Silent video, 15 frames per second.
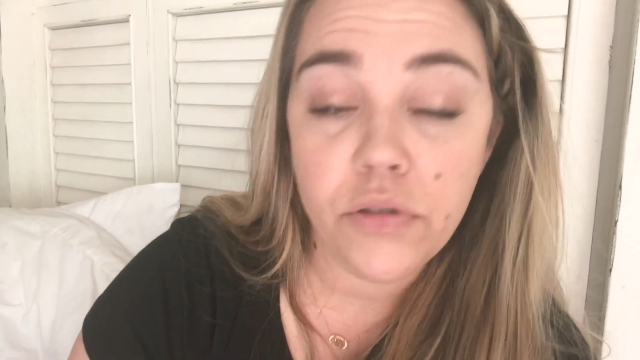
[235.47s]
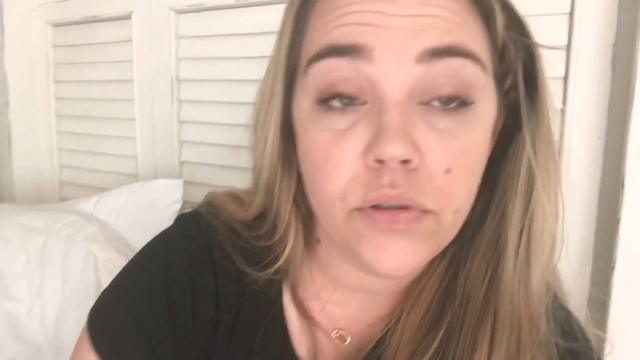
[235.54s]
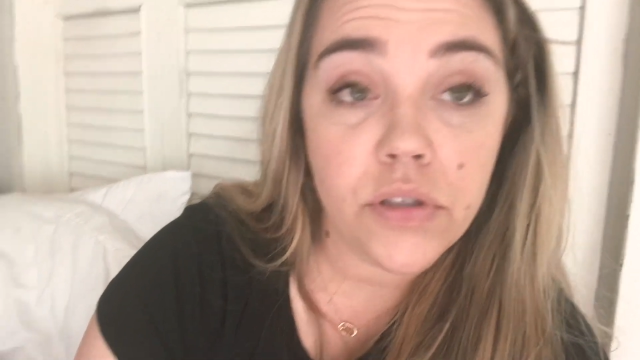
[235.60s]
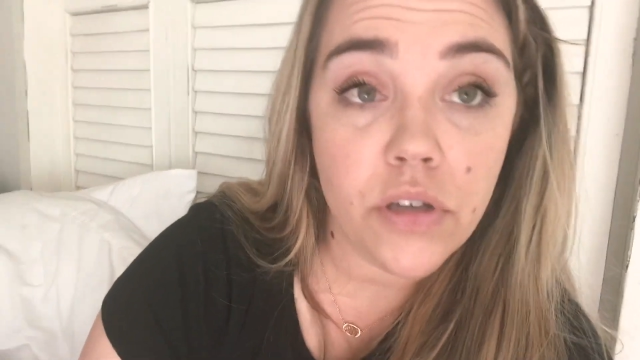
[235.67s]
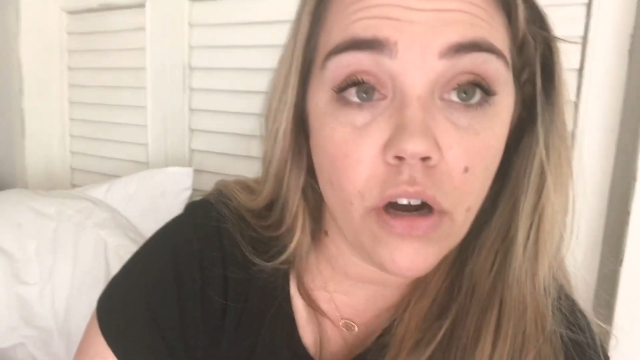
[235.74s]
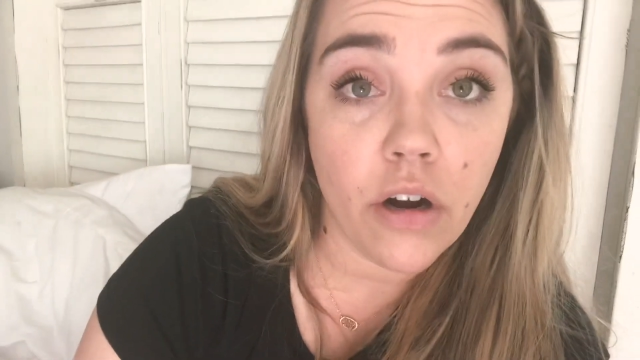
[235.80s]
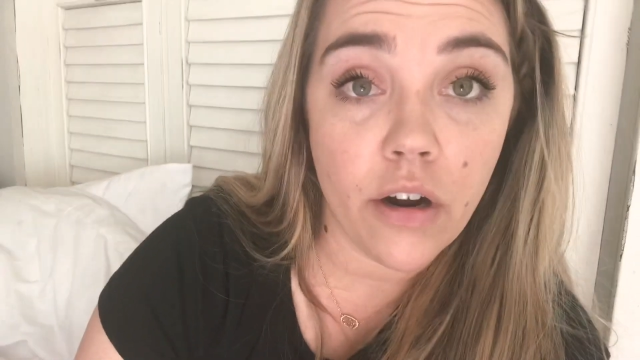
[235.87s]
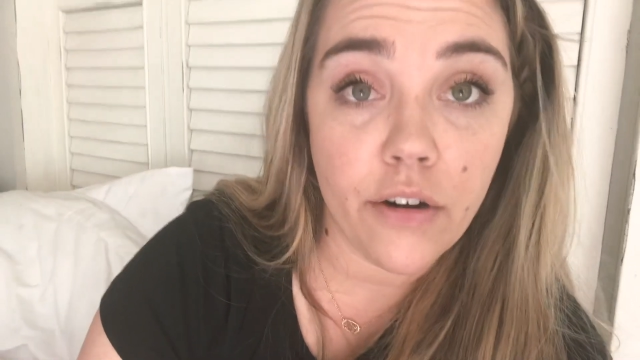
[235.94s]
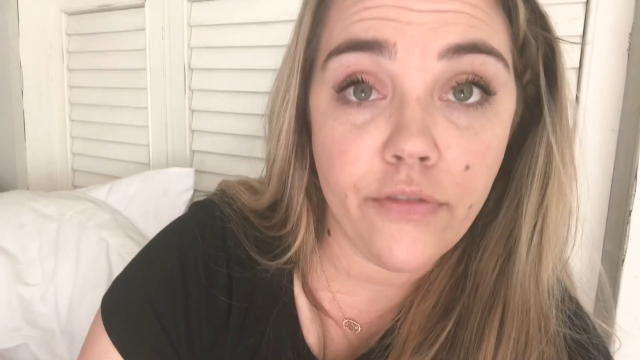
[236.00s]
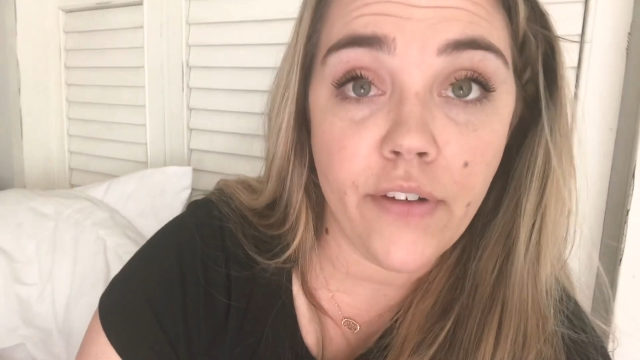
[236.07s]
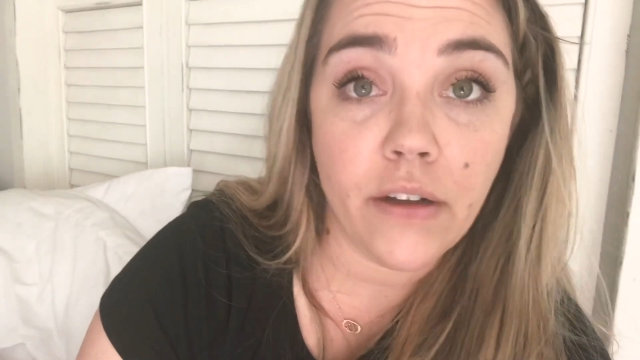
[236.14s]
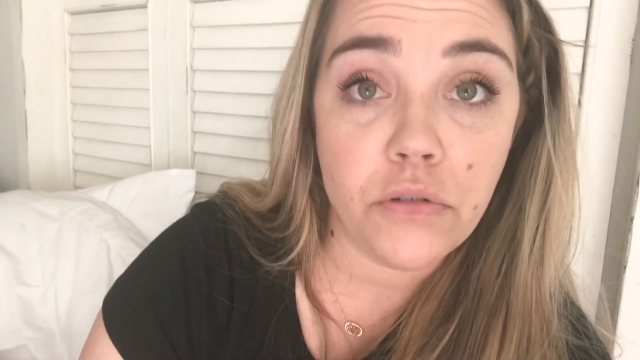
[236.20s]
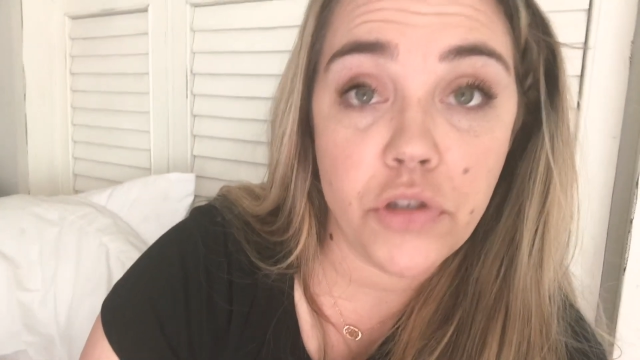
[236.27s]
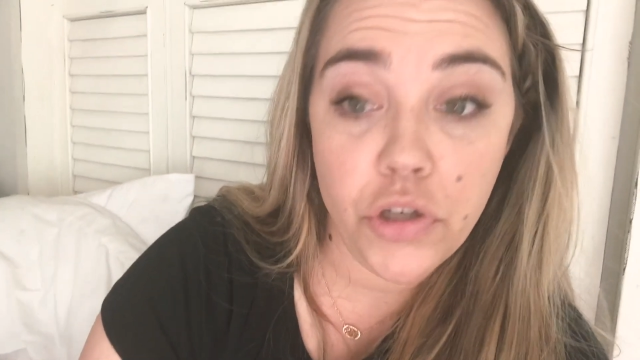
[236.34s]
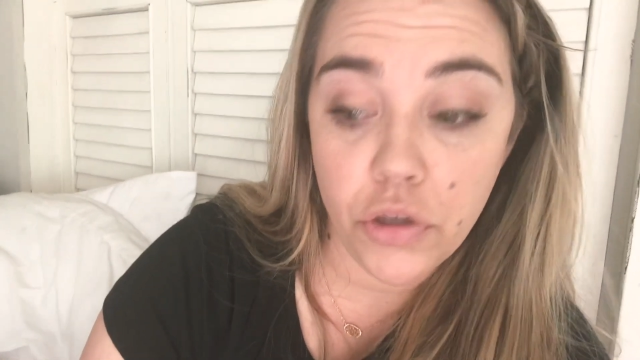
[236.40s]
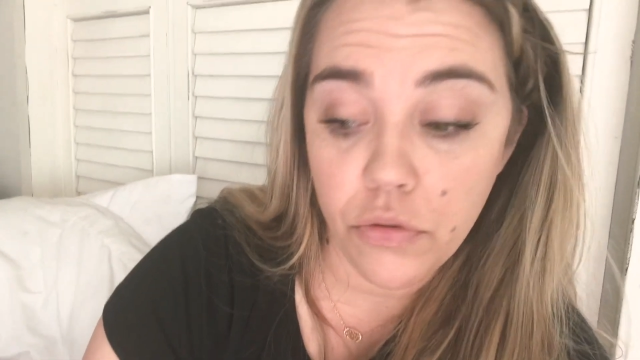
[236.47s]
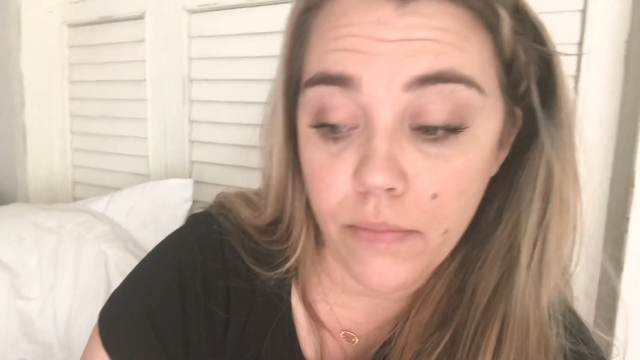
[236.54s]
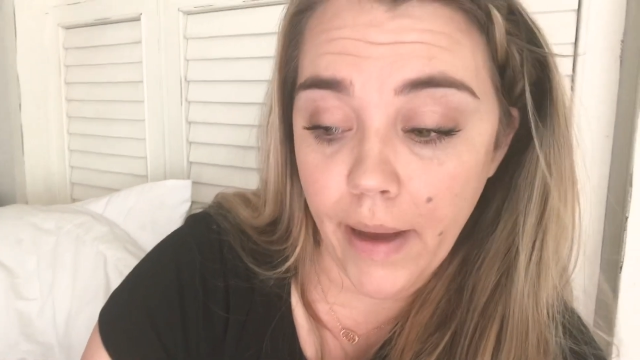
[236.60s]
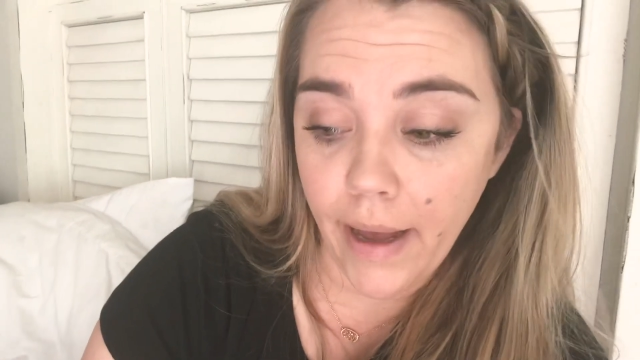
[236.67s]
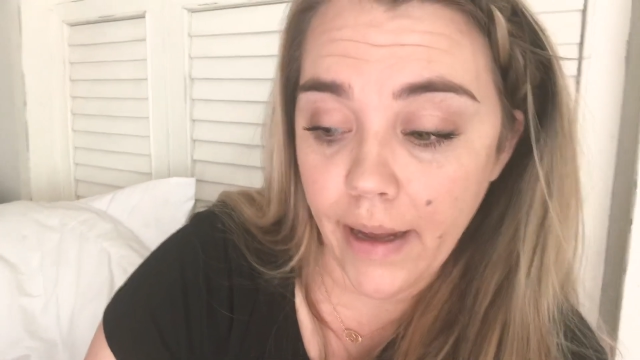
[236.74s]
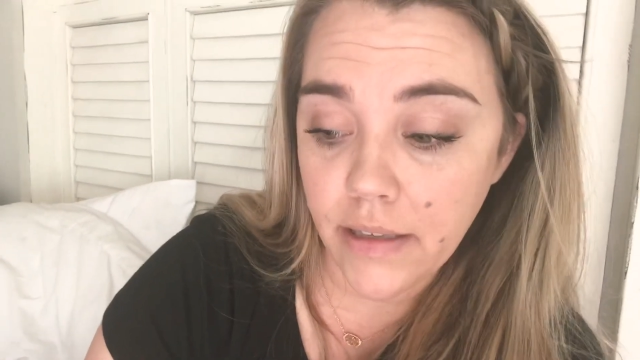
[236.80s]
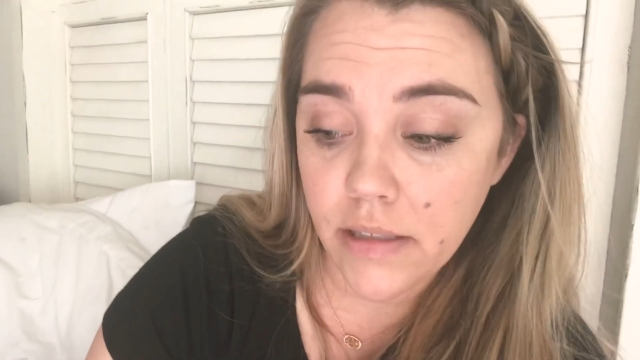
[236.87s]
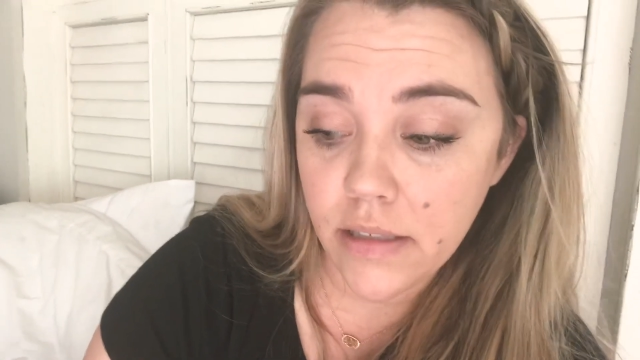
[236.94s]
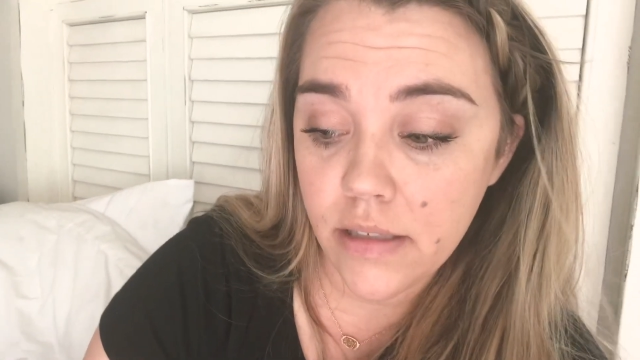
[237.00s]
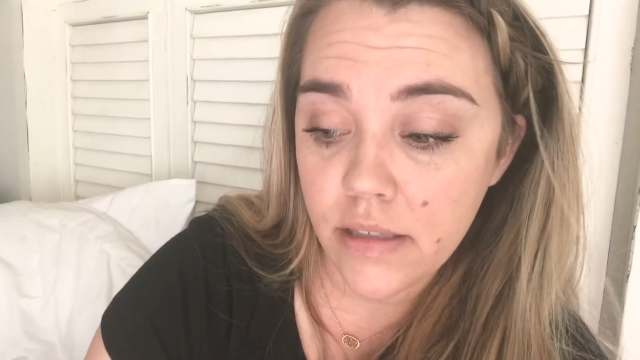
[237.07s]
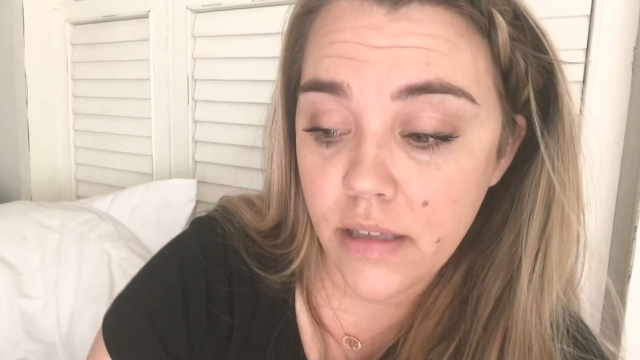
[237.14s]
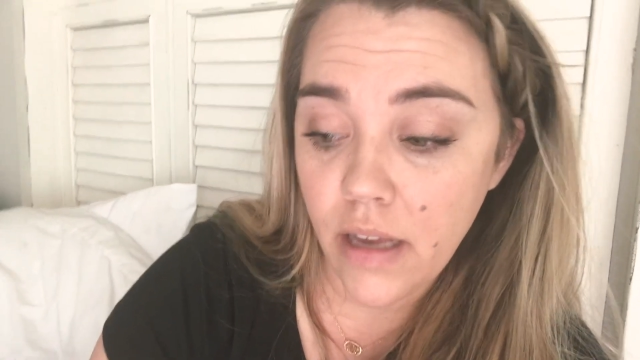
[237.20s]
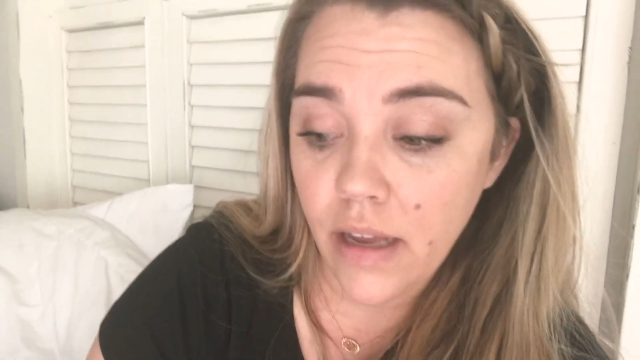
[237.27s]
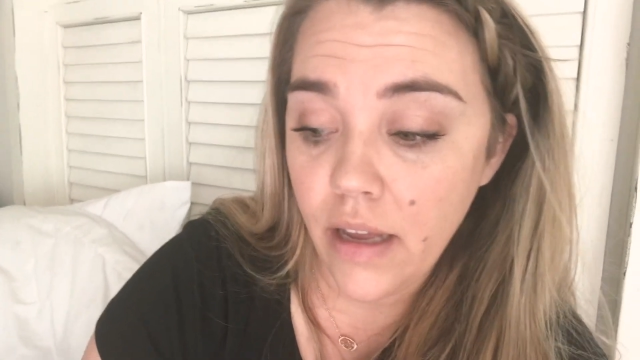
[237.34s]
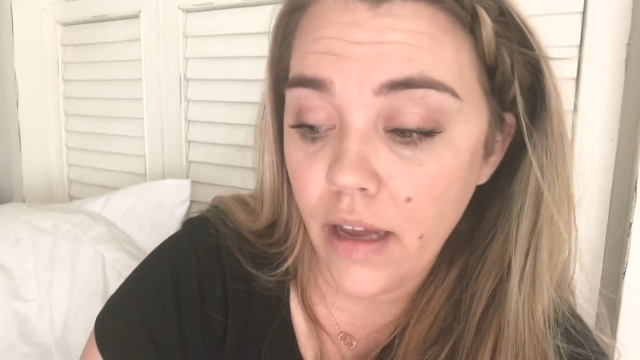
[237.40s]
to his car, found two masks,